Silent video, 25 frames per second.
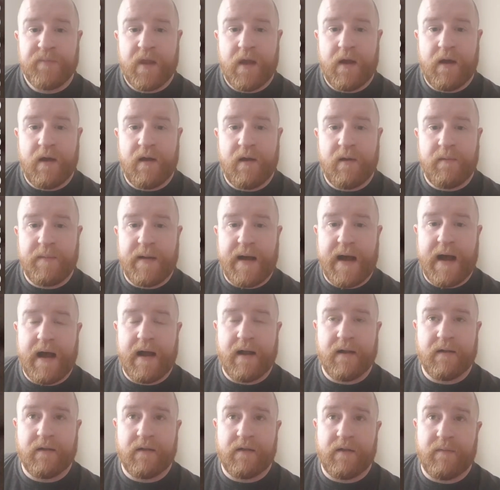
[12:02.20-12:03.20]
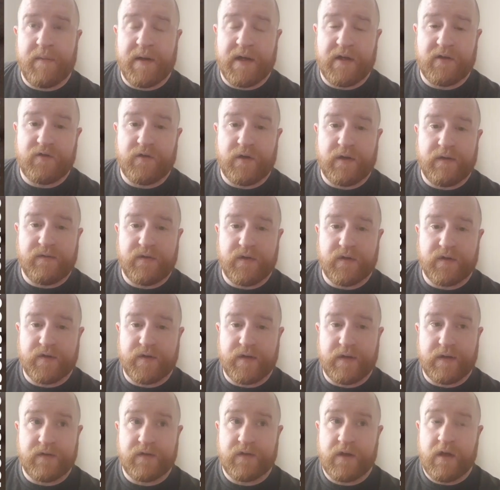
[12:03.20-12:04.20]
And the Ministry of
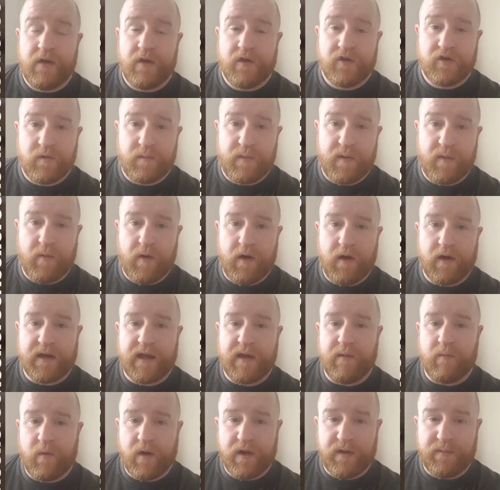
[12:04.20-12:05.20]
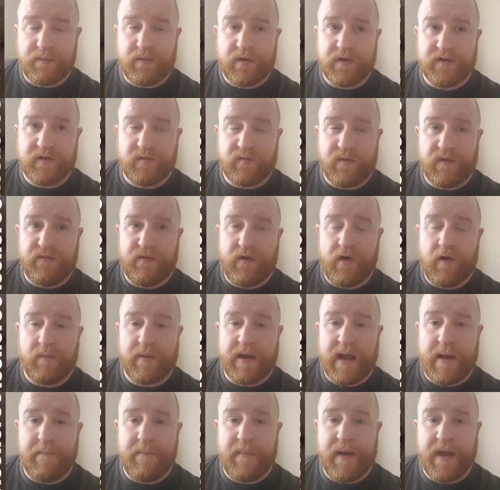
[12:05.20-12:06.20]
Justice should be working with prison
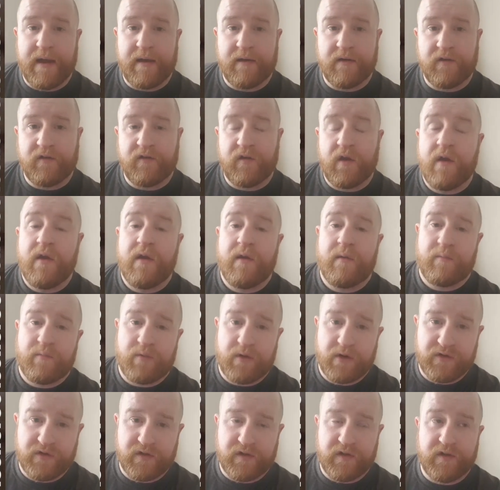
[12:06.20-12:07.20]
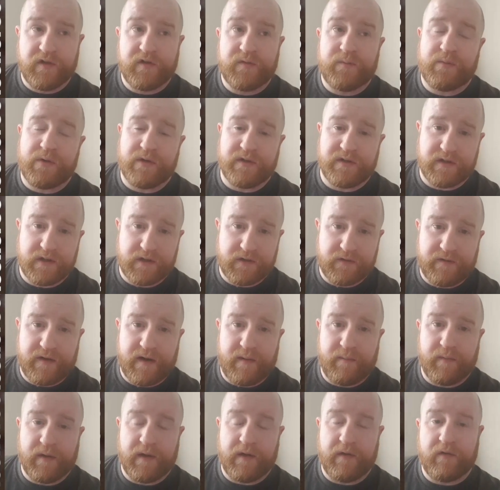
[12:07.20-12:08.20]
reform campaigners, prisoners, prisoners'
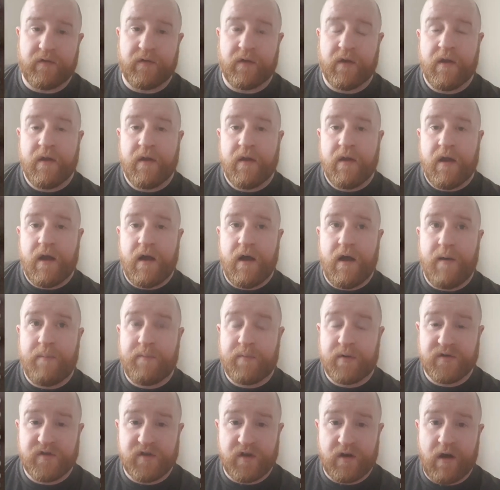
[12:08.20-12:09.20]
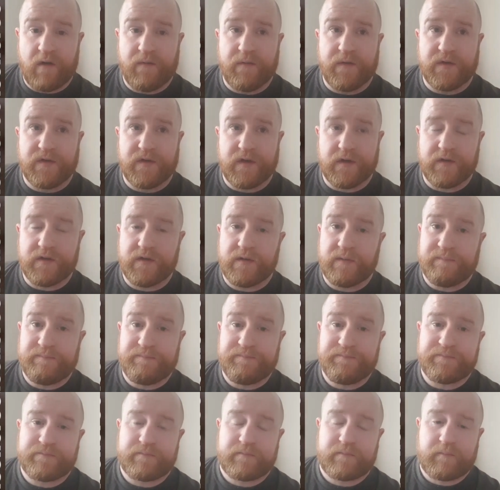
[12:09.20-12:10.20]
families, prison officers,
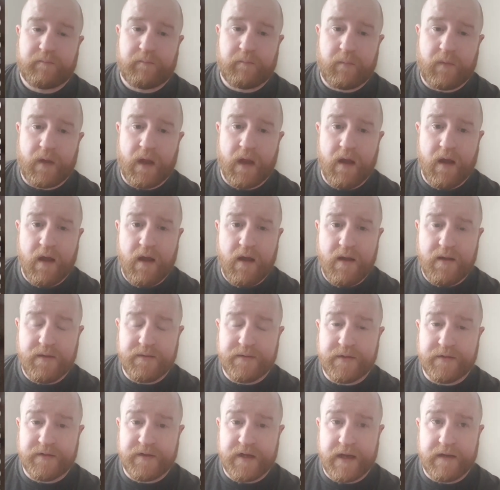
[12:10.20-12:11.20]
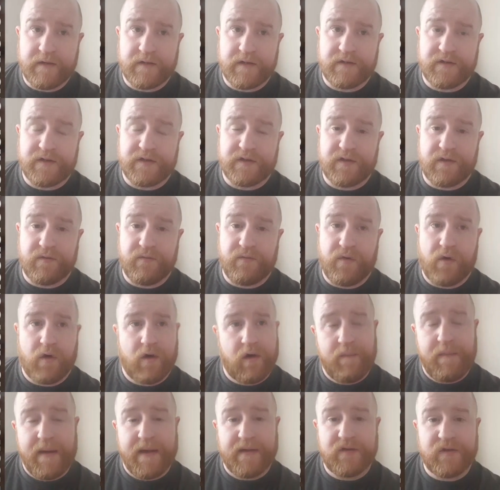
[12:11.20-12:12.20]
to change the system for
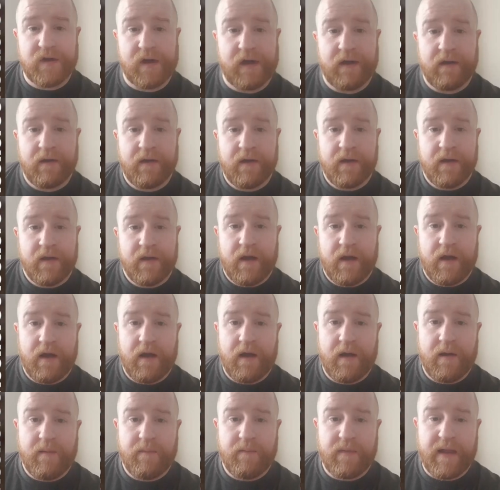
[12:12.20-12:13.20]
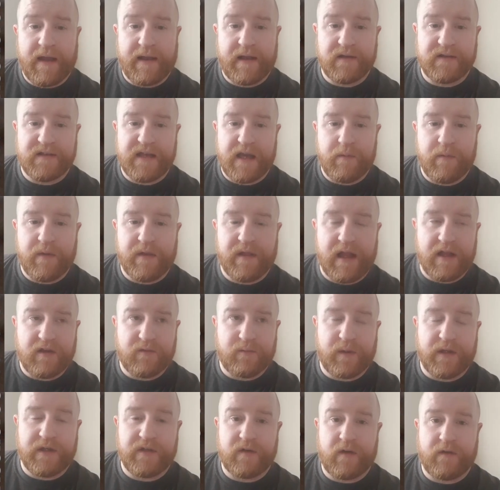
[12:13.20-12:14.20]
the better. Like I say, with less
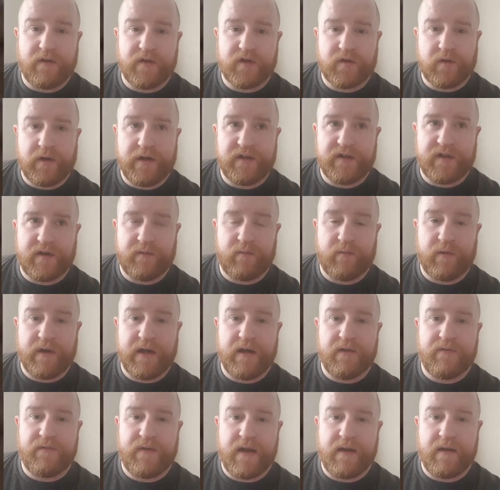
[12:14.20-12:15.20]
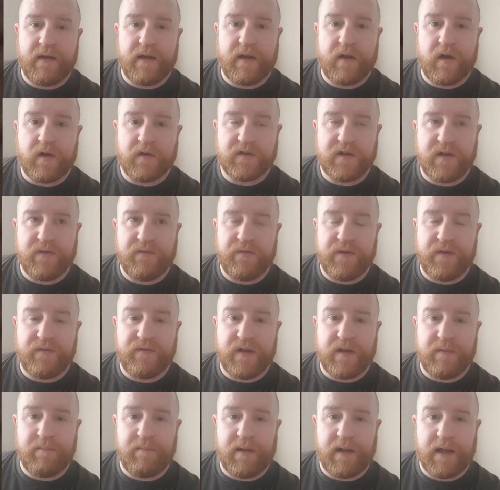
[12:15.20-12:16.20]
police on the streets and reoffending costing
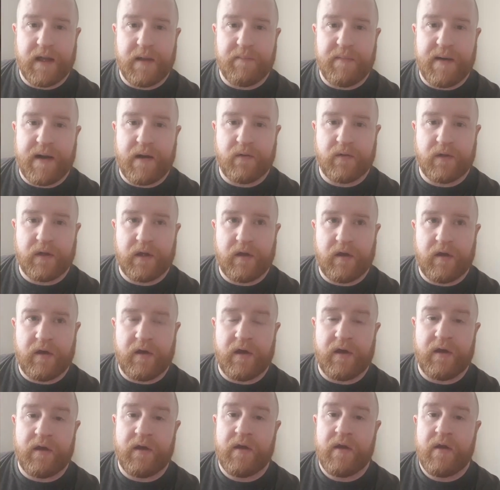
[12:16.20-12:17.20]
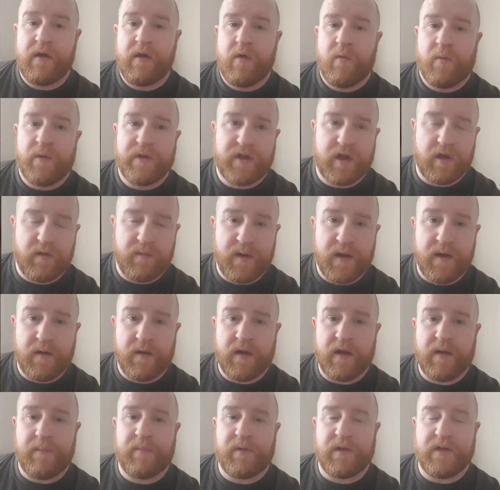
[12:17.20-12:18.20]
£15 billion a year, with
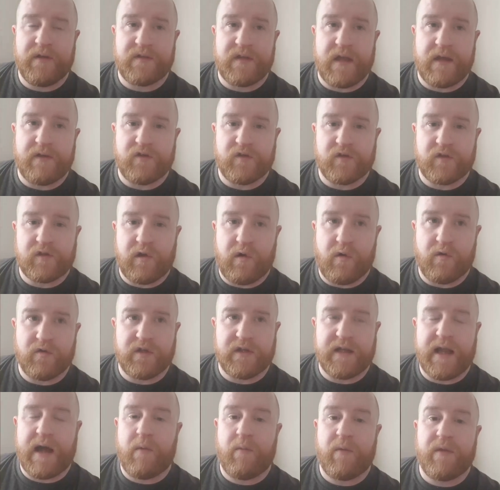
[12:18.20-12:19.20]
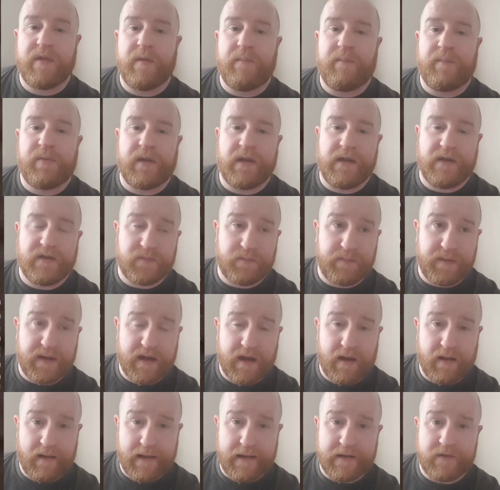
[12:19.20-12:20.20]
community police stations closing down, with the police
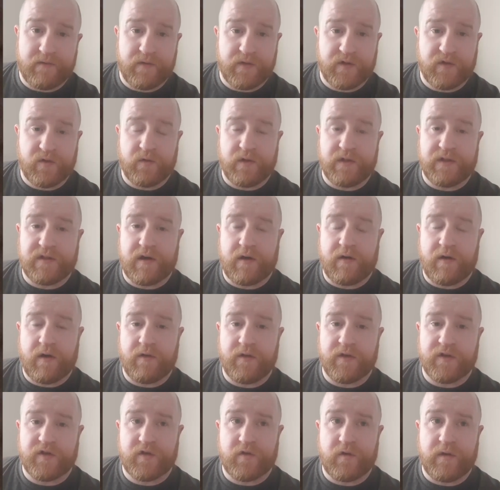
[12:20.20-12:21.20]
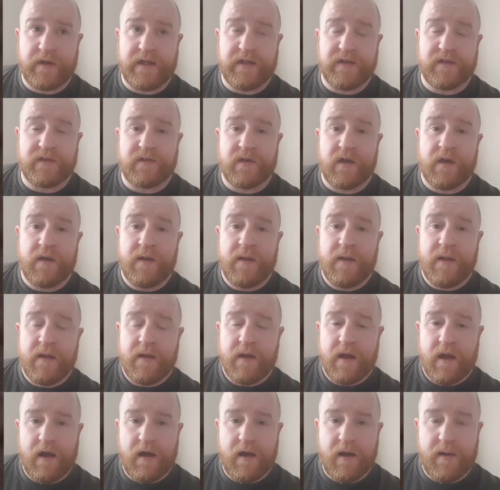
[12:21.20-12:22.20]
being a less visual deterrent on the streets,
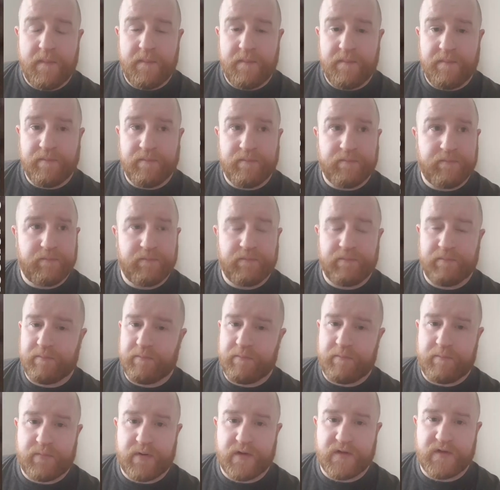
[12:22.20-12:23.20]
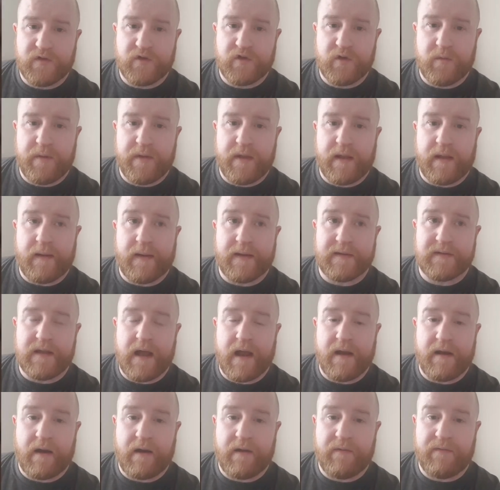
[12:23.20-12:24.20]
prison should be the last
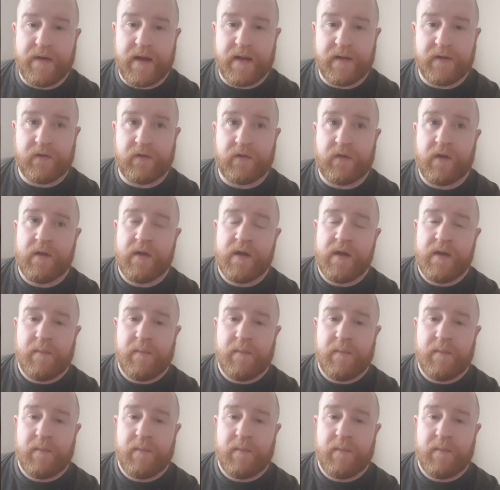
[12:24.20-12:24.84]
line of defence.